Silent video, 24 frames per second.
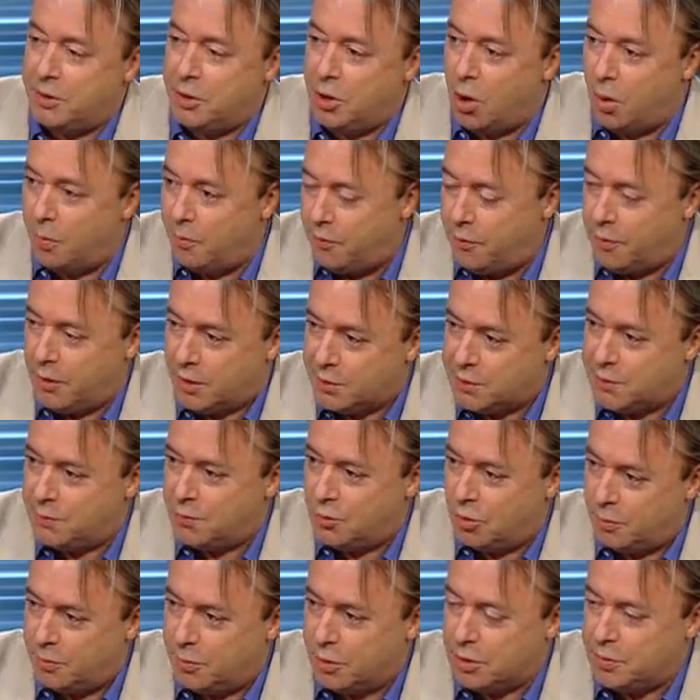the obverse of
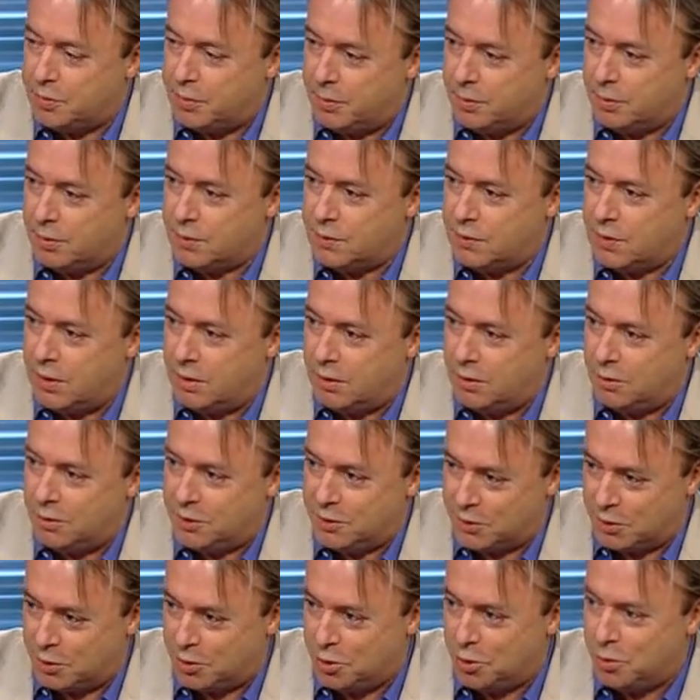what most people say that
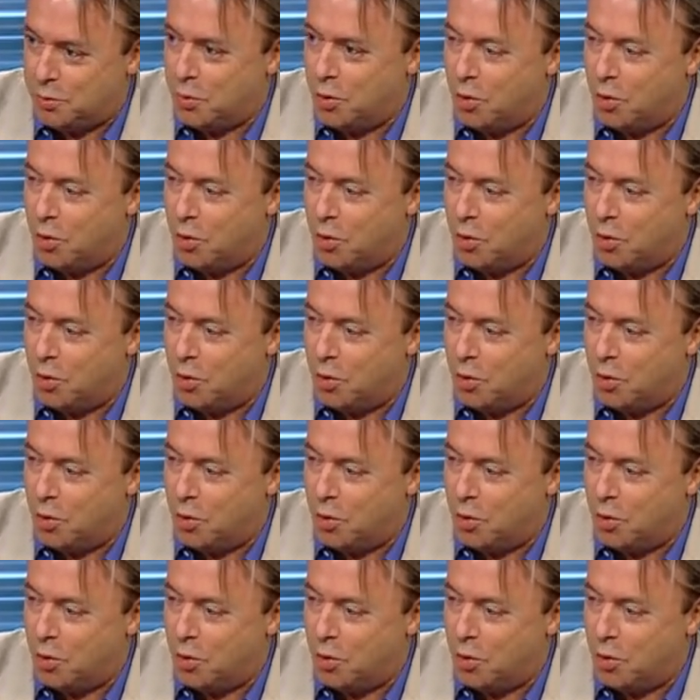there's a good